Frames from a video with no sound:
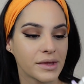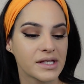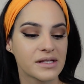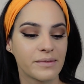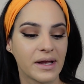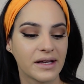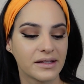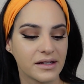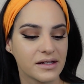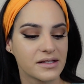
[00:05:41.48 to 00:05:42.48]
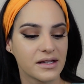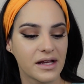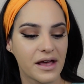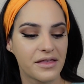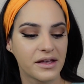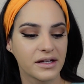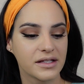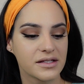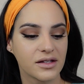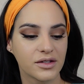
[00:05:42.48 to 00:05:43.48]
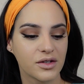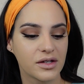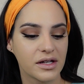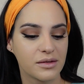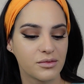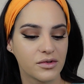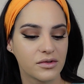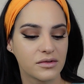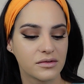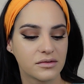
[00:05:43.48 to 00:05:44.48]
smelling this and I think it's not good anymore.